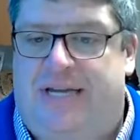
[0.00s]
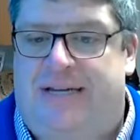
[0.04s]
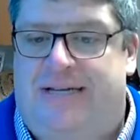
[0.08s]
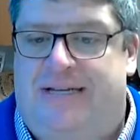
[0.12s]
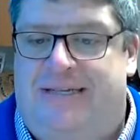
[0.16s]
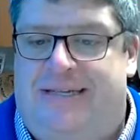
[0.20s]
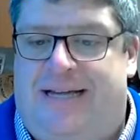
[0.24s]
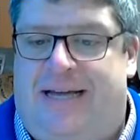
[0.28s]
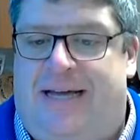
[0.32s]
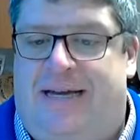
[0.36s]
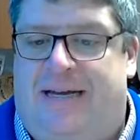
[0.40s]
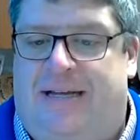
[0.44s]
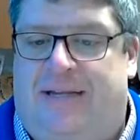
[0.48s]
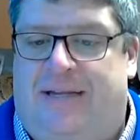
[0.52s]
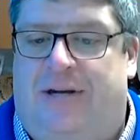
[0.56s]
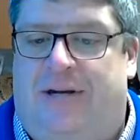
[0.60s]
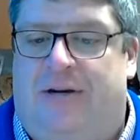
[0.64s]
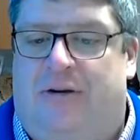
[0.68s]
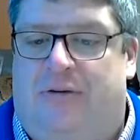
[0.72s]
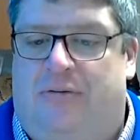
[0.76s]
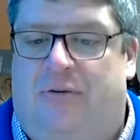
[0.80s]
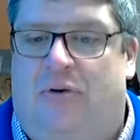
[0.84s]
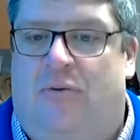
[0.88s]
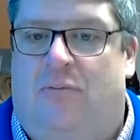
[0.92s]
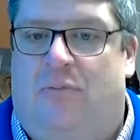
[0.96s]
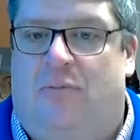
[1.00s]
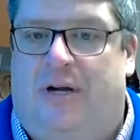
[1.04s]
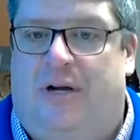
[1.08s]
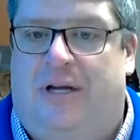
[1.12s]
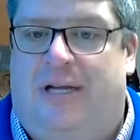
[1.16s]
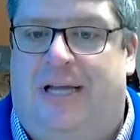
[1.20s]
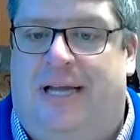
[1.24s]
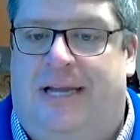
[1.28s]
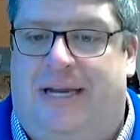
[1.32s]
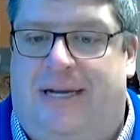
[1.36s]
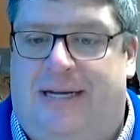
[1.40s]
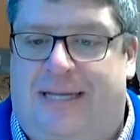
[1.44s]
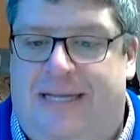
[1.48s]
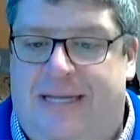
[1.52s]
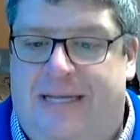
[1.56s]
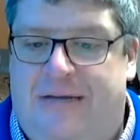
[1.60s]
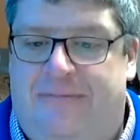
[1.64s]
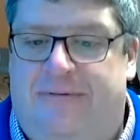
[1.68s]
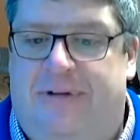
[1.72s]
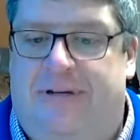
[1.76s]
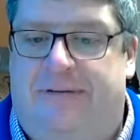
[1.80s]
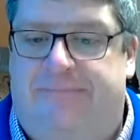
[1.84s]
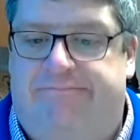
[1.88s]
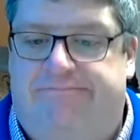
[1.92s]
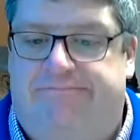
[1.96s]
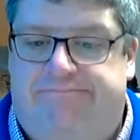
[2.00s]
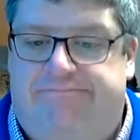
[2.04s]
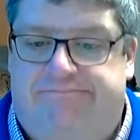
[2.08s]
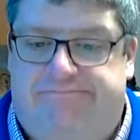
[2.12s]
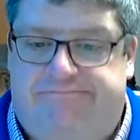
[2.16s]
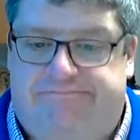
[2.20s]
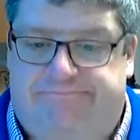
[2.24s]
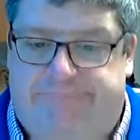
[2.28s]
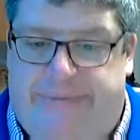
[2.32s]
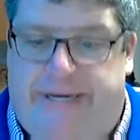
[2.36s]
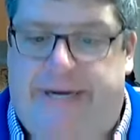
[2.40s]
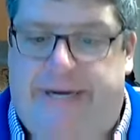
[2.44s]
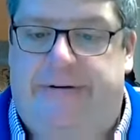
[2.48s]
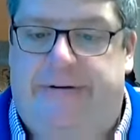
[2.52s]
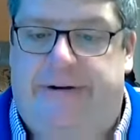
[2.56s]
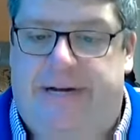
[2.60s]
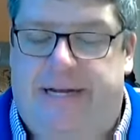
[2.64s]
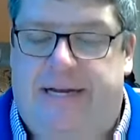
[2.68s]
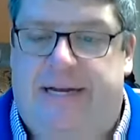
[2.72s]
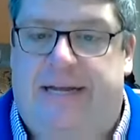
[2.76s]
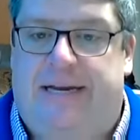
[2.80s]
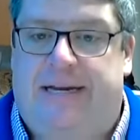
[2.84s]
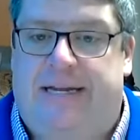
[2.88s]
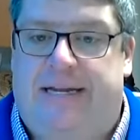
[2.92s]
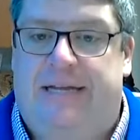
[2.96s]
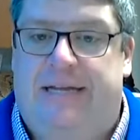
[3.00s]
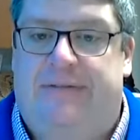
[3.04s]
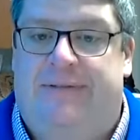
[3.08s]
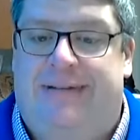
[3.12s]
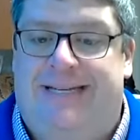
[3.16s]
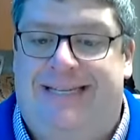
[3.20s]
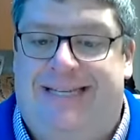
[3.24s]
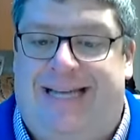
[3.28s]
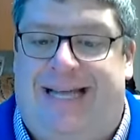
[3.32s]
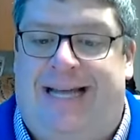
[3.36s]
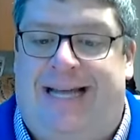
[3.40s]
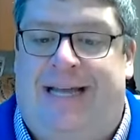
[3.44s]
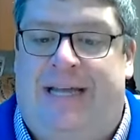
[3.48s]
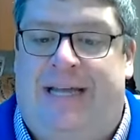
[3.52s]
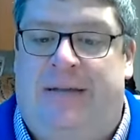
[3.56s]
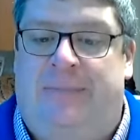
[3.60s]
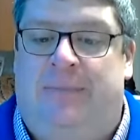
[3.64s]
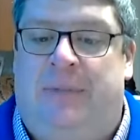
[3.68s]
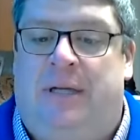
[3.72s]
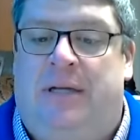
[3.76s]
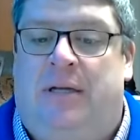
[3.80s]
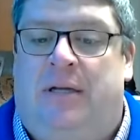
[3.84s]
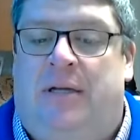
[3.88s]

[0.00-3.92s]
is on their Chromebook on a given period at a given time.